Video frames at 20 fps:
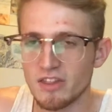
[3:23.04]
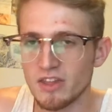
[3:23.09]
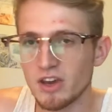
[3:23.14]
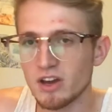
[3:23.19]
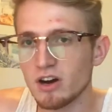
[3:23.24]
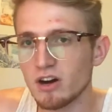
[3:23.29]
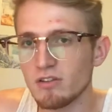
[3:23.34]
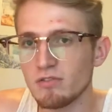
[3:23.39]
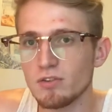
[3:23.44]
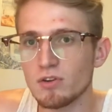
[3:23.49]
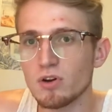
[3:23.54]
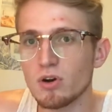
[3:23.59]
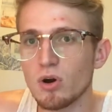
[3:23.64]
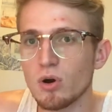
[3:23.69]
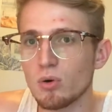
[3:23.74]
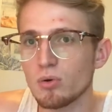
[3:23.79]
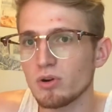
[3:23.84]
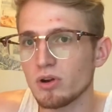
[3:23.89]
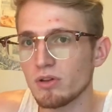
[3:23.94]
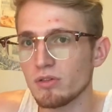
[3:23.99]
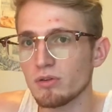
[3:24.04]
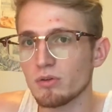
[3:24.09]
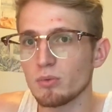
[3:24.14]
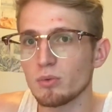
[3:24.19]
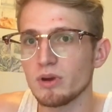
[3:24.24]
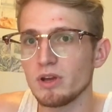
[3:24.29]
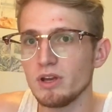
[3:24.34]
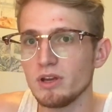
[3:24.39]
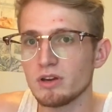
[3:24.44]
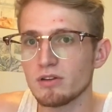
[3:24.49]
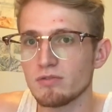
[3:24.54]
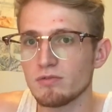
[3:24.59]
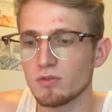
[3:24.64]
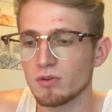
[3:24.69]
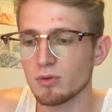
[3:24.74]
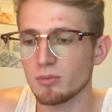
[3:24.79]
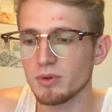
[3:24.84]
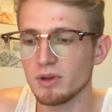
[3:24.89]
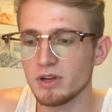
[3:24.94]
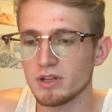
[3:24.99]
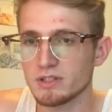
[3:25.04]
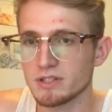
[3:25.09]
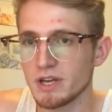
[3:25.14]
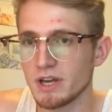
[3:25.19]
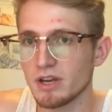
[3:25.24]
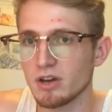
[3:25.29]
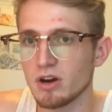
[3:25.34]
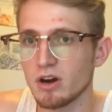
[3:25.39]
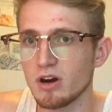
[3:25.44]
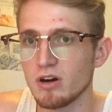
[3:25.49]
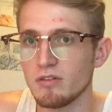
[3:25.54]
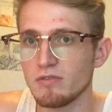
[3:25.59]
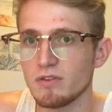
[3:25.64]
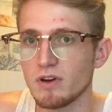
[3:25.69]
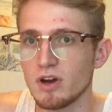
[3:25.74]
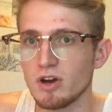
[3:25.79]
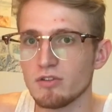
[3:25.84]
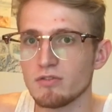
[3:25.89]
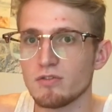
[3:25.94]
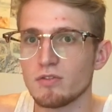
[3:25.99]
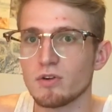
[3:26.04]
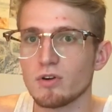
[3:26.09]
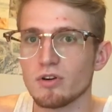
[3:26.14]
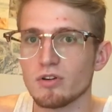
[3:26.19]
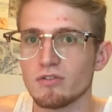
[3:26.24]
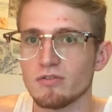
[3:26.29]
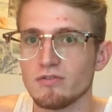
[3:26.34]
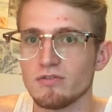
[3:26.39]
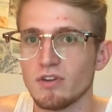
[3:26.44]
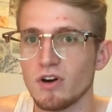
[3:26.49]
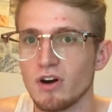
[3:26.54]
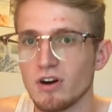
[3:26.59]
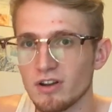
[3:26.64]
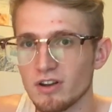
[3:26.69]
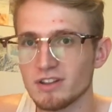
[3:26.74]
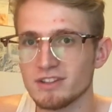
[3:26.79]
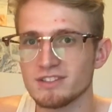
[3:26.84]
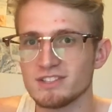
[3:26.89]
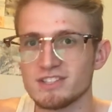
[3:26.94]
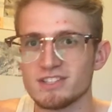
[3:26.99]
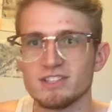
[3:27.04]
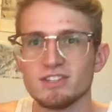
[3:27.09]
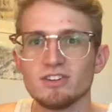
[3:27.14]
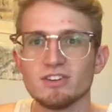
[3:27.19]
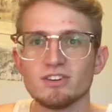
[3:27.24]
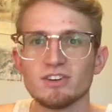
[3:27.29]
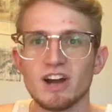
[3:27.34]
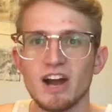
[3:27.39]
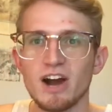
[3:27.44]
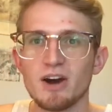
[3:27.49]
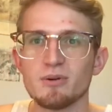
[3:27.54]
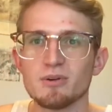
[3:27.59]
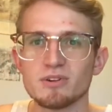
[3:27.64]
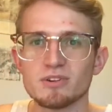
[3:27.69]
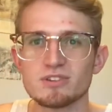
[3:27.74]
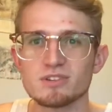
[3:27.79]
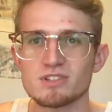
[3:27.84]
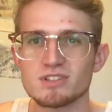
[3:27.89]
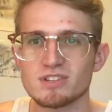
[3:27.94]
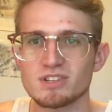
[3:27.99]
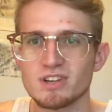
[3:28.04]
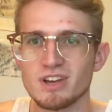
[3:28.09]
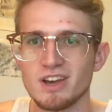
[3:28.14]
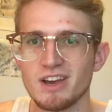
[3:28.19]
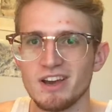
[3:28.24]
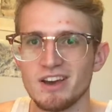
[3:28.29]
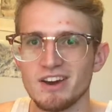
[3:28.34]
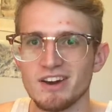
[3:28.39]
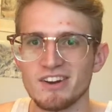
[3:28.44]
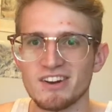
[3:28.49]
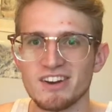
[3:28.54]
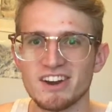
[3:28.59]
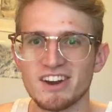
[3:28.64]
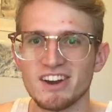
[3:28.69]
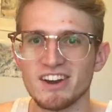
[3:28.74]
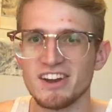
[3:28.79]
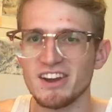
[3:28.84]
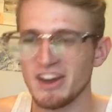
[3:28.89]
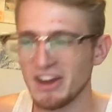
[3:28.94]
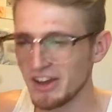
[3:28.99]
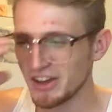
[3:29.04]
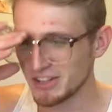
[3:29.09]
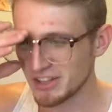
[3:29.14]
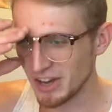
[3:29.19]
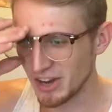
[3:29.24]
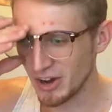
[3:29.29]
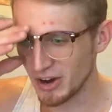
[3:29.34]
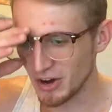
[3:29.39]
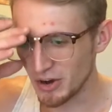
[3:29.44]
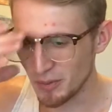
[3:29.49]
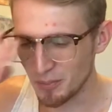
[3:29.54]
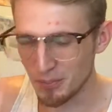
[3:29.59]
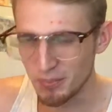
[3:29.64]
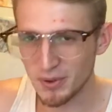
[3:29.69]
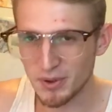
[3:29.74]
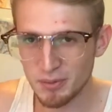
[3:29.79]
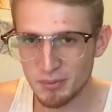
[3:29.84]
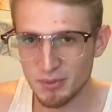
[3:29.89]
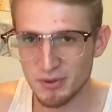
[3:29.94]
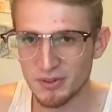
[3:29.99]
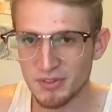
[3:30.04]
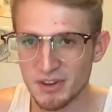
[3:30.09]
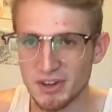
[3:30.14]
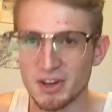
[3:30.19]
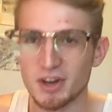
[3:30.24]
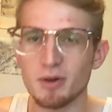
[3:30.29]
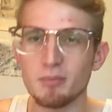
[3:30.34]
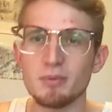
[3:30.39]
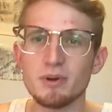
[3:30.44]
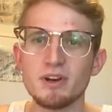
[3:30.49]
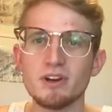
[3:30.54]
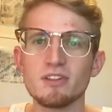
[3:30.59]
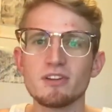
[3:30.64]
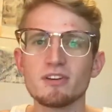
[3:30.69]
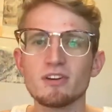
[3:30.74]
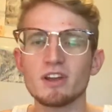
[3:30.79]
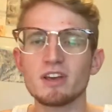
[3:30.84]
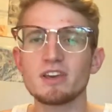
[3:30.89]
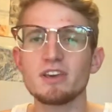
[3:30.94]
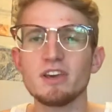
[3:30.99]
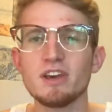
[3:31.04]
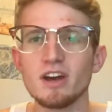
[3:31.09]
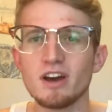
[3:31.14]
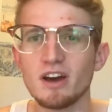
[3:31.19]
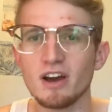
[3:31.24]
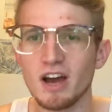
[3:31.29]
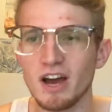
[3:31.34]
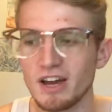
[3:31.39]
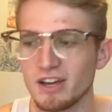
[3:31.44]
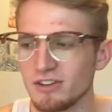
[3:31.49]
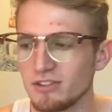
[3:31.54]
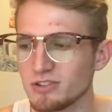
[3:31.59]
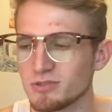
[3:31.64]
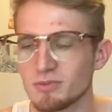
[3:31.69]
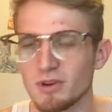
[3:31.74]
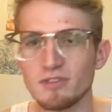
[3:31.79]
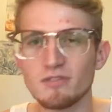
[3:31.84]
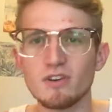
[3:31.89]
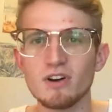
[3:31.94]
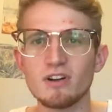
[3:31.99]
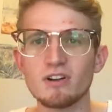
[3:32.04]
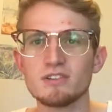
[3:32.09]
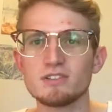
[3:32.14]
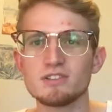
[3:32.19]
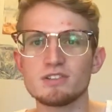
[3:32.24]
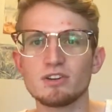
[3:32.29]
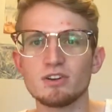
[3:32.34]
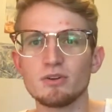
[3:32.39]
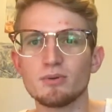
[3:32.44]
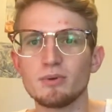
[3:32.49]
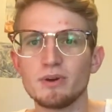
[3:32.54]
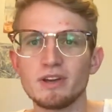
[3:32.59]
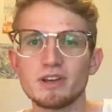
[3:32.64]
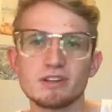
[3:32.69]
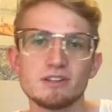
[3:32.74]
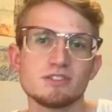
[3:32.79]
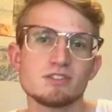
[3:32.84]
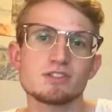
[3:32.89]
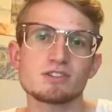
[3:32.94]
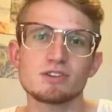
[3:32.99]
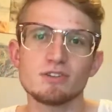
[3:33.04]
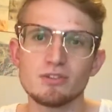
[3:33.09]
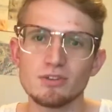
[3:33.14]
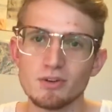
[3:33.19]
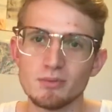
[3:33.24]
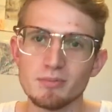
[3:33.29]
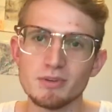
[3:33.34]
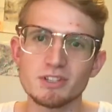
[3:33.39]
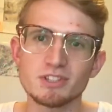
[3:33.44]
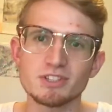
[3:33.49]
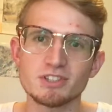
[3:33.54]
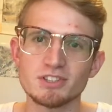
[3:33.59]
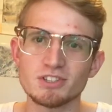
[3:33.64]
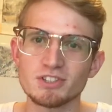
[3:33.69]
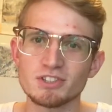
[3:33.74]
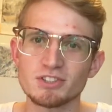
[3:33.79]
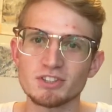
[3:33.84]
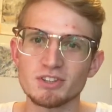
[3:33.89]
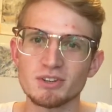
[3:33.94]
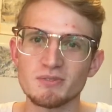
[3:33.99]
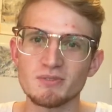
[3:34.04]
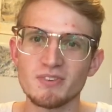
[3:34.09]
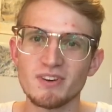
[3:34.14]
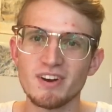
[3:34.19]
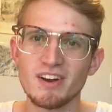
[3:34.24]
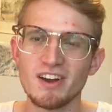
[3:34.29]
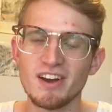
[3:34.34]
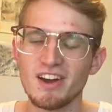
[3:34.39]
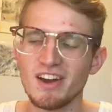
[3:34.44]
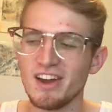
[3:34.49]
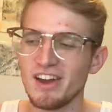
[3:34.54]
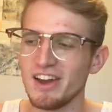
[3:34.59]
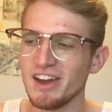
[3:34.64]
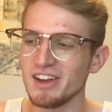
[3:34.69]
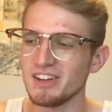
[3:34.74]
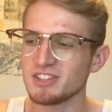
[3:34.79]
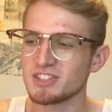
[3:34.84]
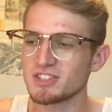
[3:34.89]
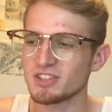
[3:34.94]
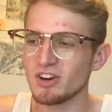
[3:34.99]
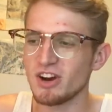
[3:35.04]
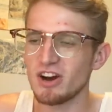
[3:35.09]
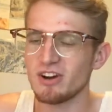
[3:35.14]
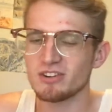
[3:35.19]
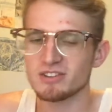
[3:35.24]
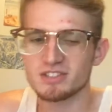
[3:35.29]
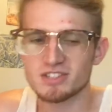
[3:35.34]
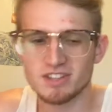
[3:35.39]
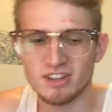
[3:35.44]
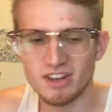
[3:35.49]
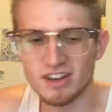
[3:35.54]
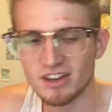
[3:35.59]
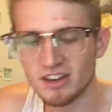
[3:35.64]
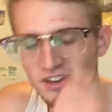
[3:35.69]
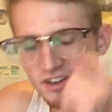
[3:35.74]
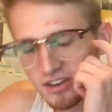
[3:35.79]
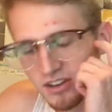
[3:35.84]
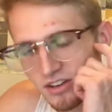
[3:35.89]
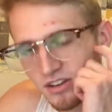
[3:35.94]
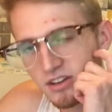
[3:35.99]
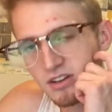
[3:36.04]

they offer a whole nother week for me to take off for volunteer hours. Okay? Um, people in the company, they're like, yeah, I use my volunteer week and just go do a missions trip. And so I was like,